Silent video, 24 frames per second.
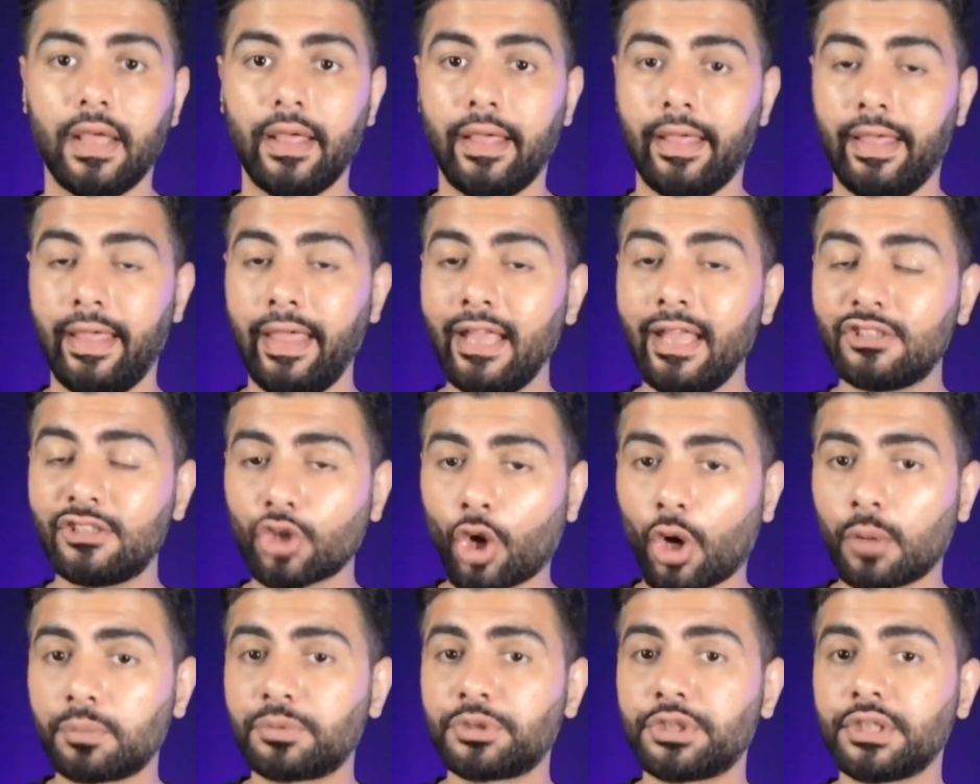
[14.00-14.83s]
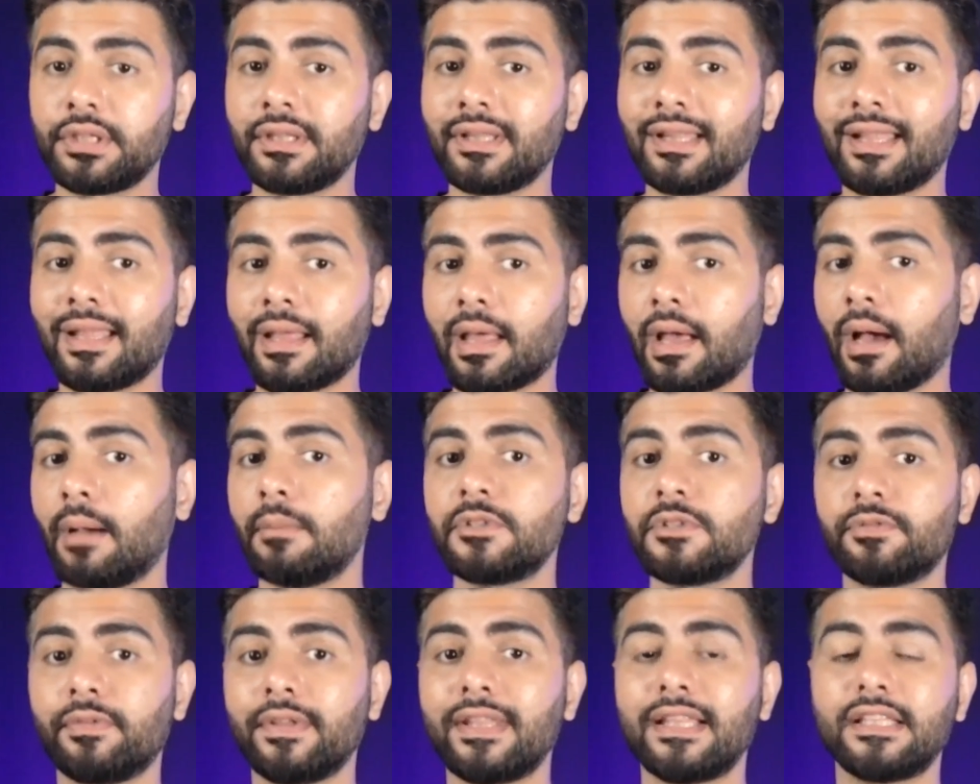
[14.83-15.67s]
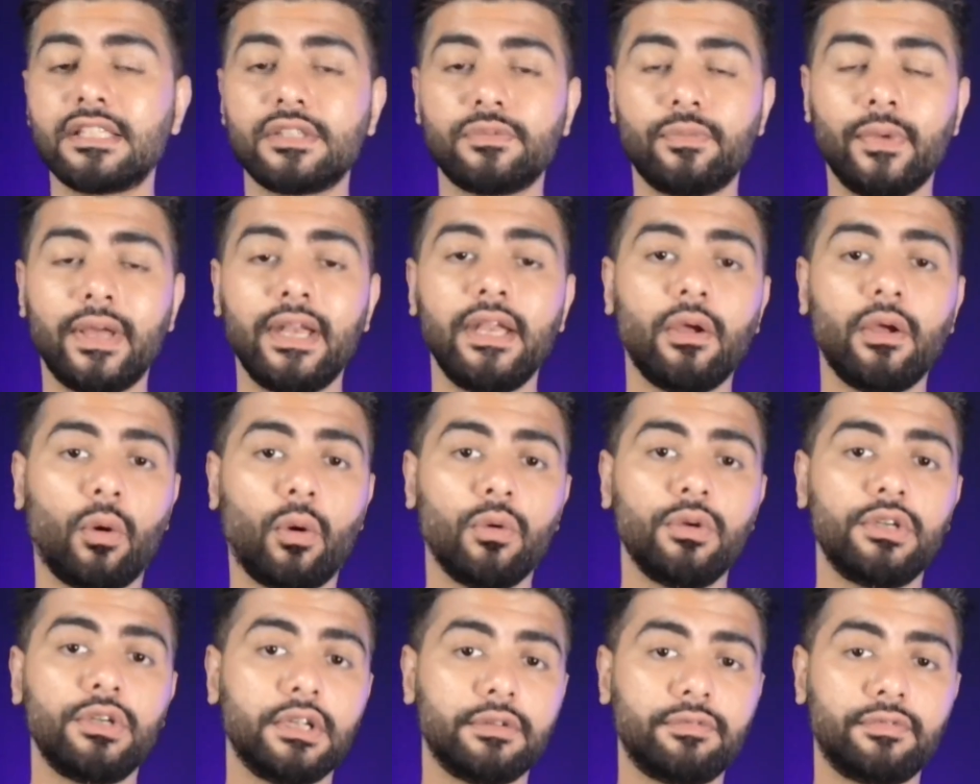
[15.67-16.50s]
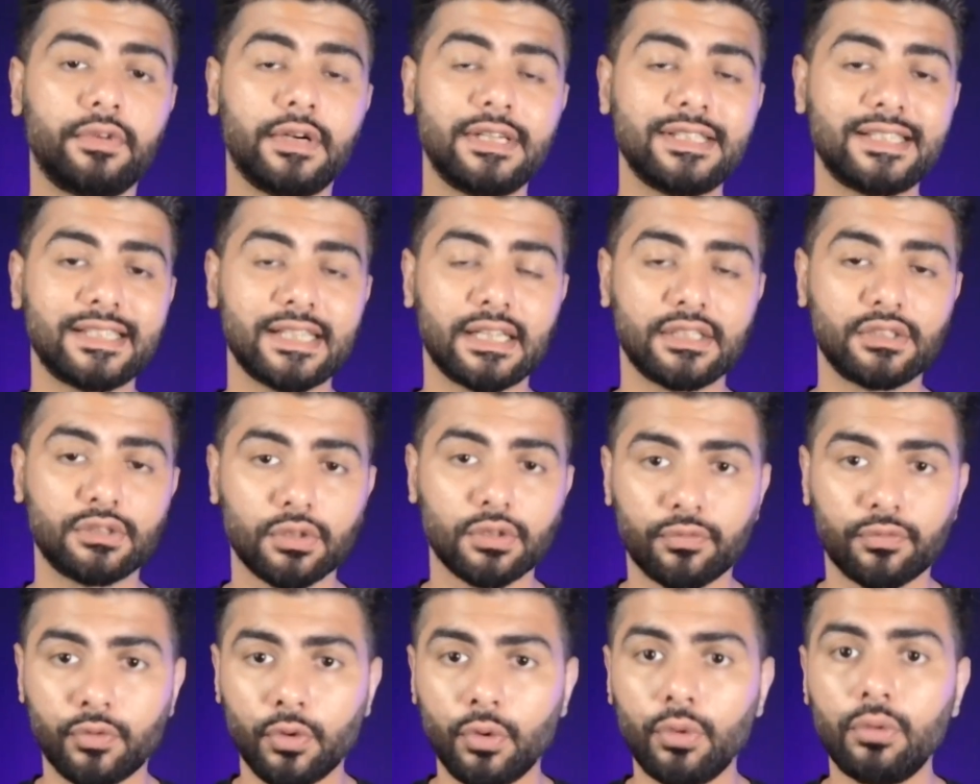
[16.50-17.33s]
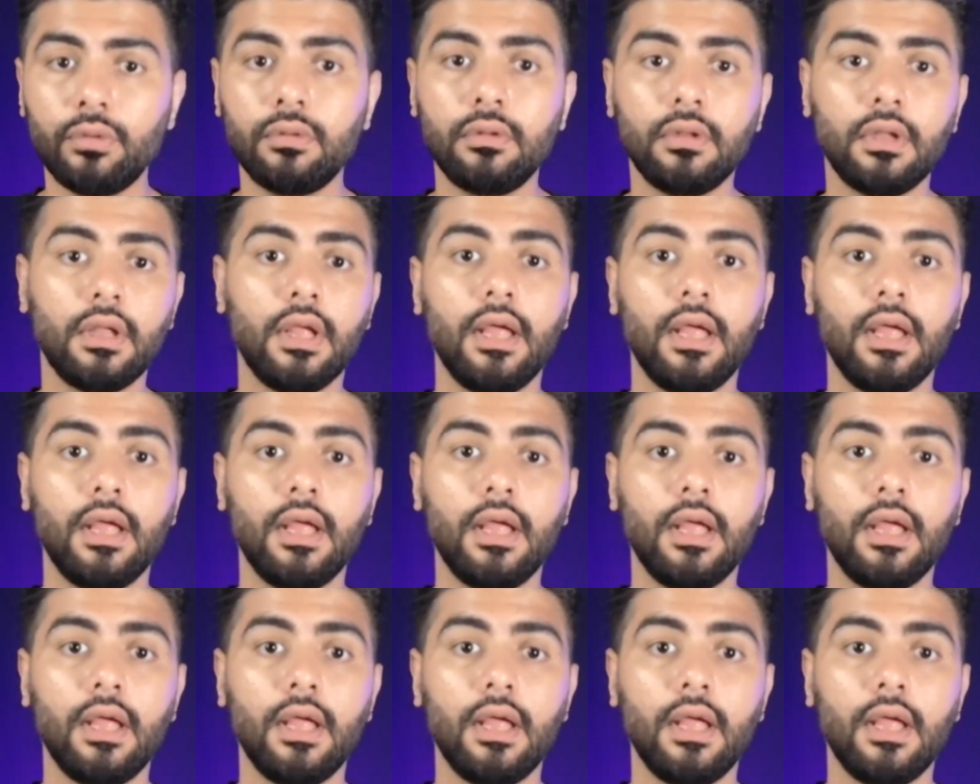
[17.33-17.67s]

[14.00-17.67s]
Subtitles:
Each option comes with its very own different sets of rules,